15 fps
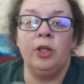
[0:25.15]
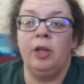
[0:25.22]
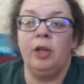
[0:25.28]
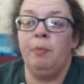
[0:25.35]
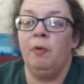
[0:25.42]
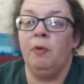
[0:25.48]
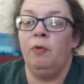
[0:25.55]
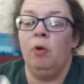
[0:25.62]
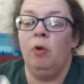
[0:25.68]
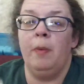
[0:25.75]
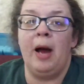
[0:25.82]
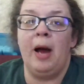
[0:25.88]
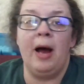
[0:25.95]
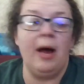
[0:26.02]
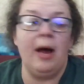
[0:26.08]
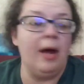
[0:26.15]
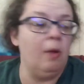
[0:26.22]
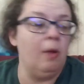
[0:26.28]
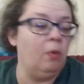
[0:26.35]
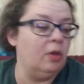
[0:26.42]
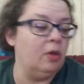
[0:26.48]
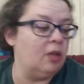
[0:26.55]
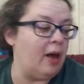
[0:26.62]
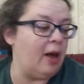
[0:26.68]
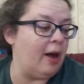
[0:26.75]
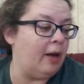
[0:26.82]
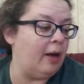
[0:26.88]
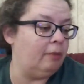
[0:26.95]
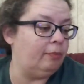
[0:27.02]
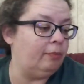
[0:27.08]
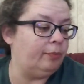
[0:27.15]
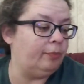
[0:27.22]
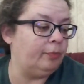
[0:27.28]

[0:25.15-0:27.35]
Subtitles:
shape, or form. I was at